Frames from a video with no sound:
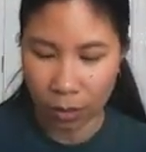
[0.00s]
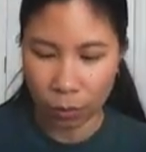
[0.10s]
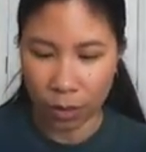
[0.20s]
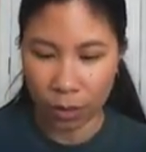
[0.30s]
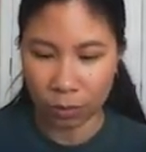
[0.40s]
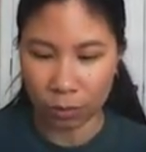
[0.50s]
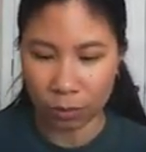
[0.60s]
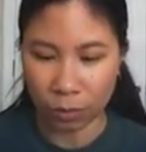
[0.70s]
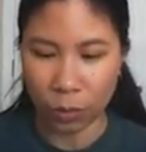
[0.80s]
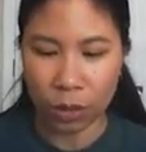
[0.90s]
Well,
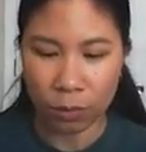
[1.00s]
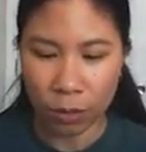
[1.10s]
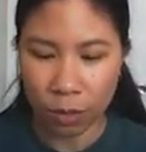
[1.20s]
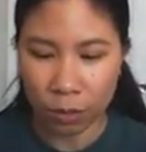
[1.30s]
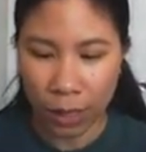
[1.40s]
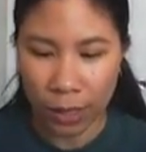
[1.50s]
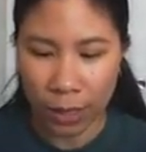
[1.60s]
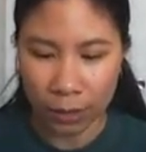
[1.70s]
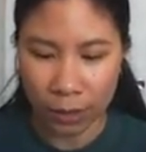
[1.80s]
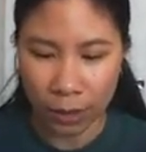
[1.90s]
1 over cosine
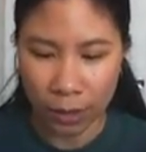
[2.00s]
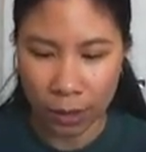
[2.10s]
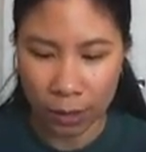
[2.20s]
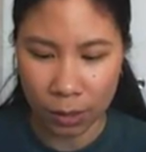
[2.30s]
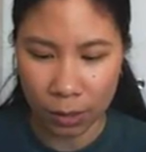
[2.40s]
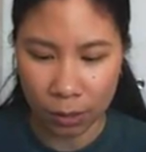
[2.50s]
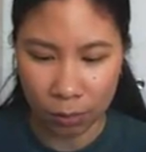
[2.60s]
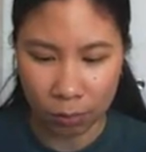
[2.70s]
x is,